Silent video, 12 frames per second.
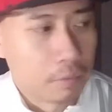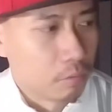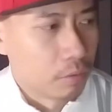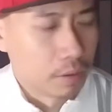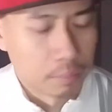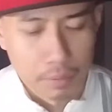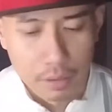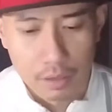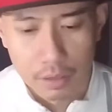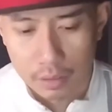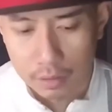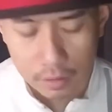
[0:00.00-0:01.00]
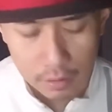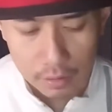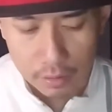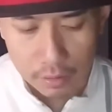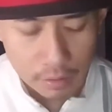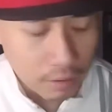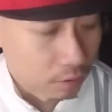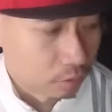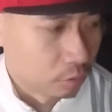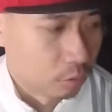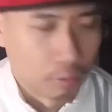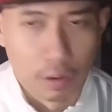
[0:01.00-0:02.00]
but when I'm eating, I don't
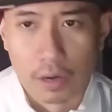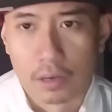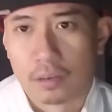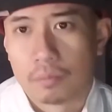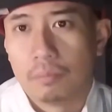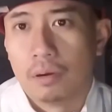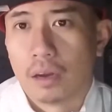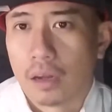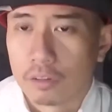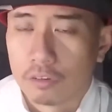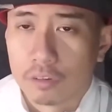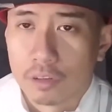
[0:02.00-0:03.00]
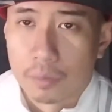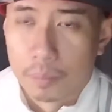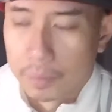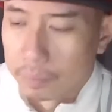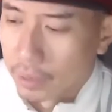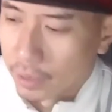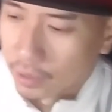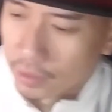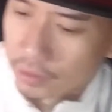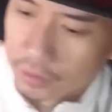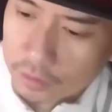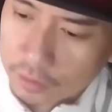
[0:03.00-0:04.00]
know why, but I have to sit on my bed.
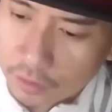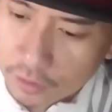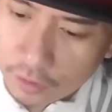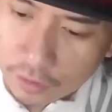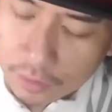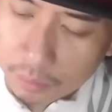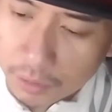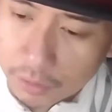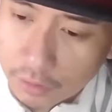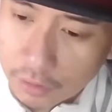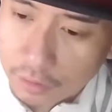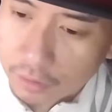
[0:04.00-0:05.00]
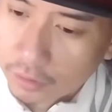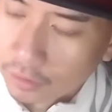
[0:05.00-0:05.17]
It just doesn't make sense.